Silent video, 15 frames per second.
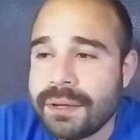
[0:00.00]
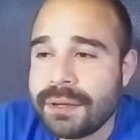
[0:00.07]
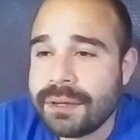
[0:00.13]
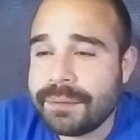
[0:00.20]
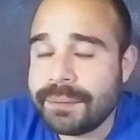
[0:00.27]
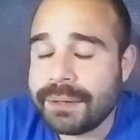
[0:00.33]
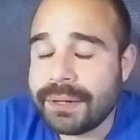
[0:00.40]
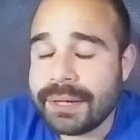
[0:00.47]

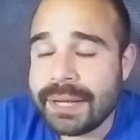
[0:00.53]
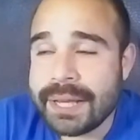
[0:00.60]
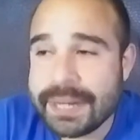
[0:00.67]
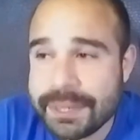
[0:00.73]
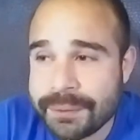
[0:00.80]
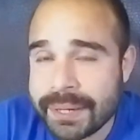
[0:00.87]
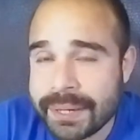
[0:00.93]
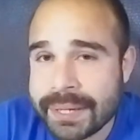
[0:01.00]
but
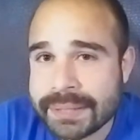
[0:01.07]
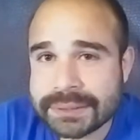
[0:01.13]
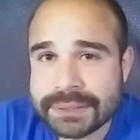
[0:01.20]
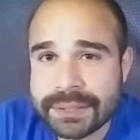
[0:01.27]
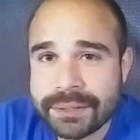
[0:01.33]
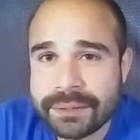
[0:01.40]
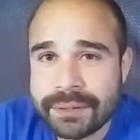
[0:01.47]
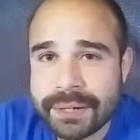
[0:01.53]
anyway,
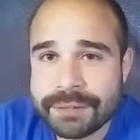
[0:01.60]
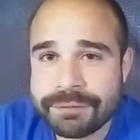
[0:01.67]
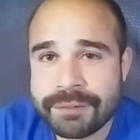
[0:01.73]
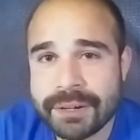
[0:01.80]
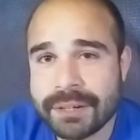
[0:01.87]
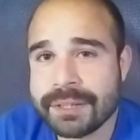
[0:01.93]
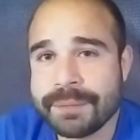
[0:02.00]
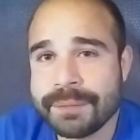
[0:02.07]
so I could
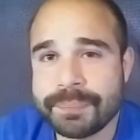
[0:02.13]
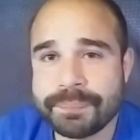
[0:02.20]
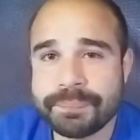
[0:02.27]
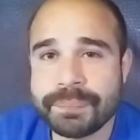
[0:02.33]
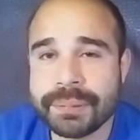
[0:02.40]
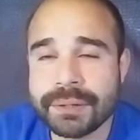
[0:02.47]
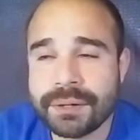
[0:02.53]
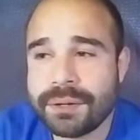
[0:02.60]
finally
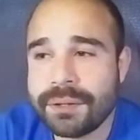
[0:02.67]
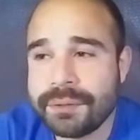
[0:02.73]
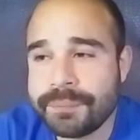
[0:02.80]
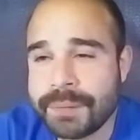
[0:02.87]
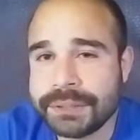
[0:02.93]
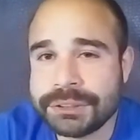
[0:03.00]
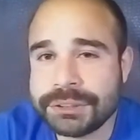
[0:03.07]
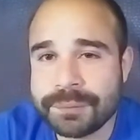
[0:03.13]
put all
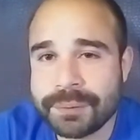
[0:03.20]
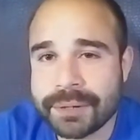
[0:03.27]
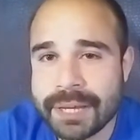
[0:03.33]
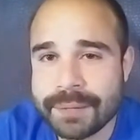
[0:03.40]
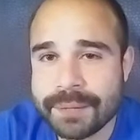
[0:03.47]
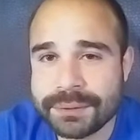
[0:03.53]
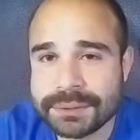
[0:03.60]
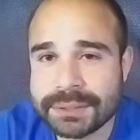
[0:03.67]
my jumper
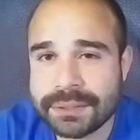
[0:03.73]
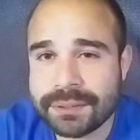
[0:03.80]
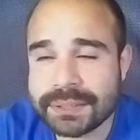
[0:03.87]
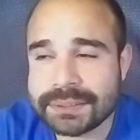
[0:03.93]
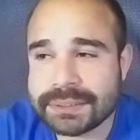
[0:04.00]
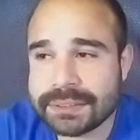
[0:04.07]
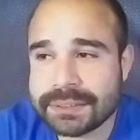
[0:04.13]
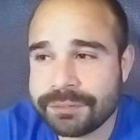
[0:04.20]
cables and all that
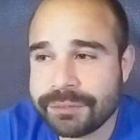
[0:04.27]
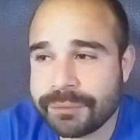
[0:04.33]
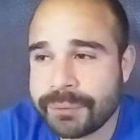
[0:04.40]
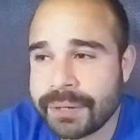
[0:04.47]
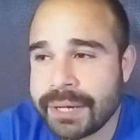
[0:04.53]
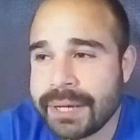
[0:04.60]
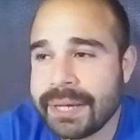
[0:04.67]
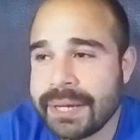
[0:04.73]
stuff
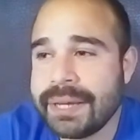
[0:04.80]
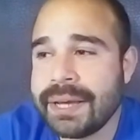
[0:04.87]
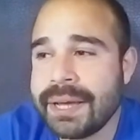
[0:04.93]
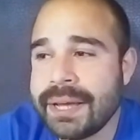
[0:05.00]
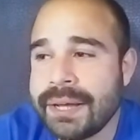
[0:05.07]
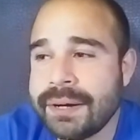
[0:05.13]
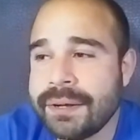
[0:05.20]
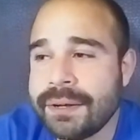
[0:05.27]
away,
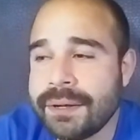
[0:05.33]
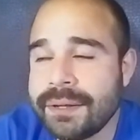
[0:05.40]
and uh,